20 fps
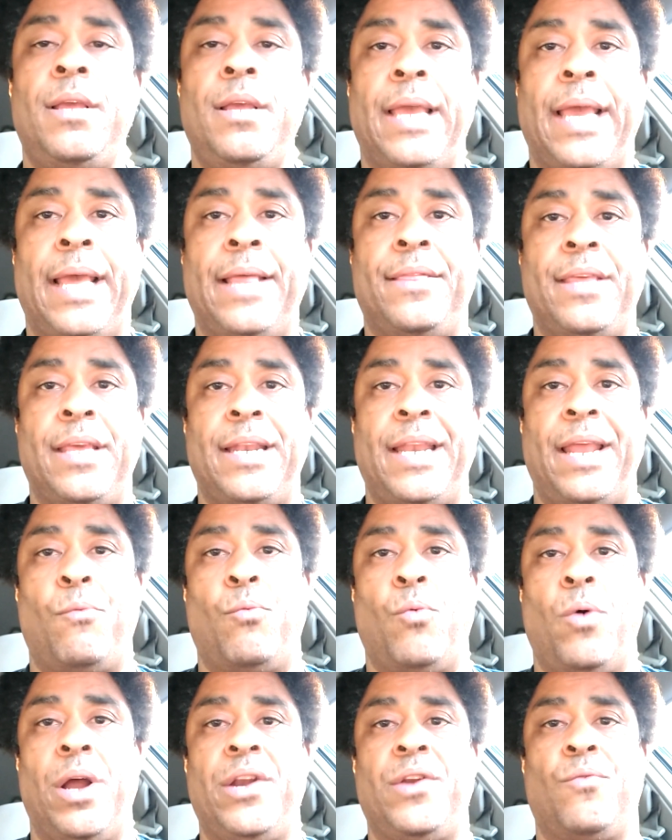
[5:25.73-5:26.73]
And then they
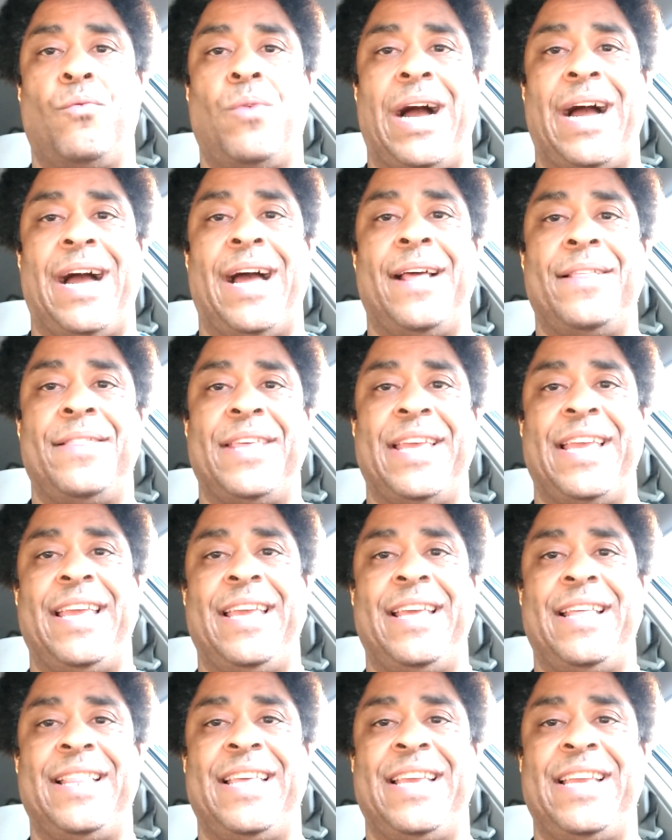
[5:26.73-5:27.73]
wonder why
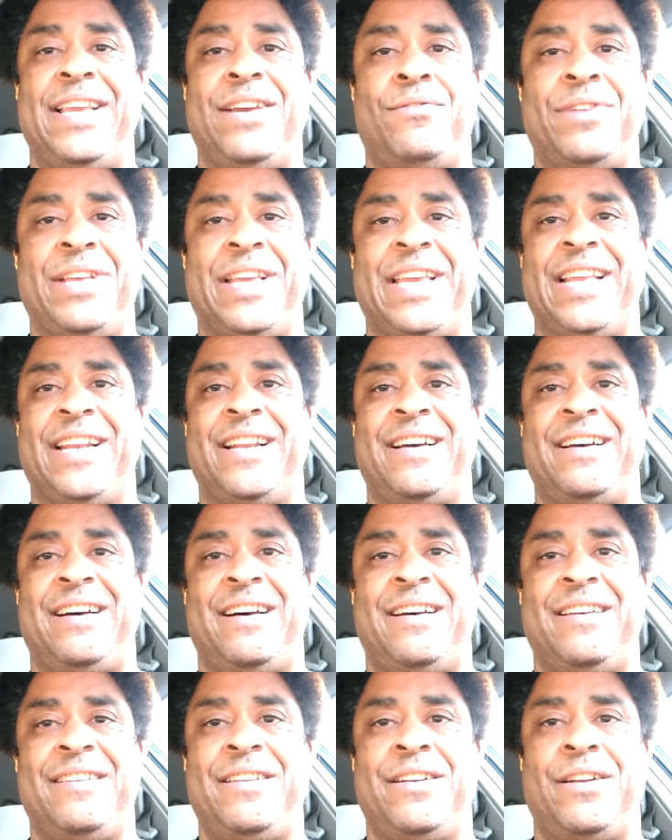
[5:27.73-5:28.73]
they only get,
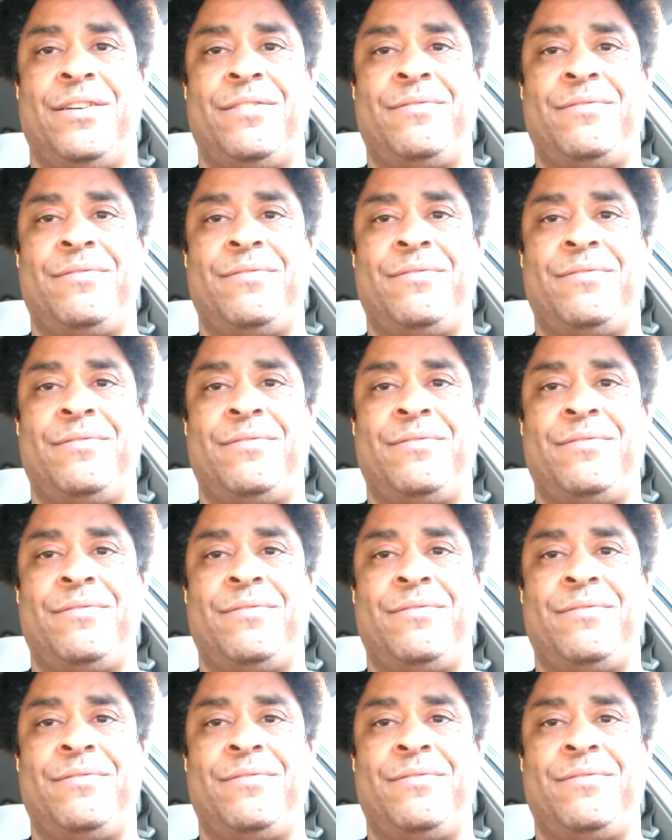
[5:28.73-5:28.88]
1%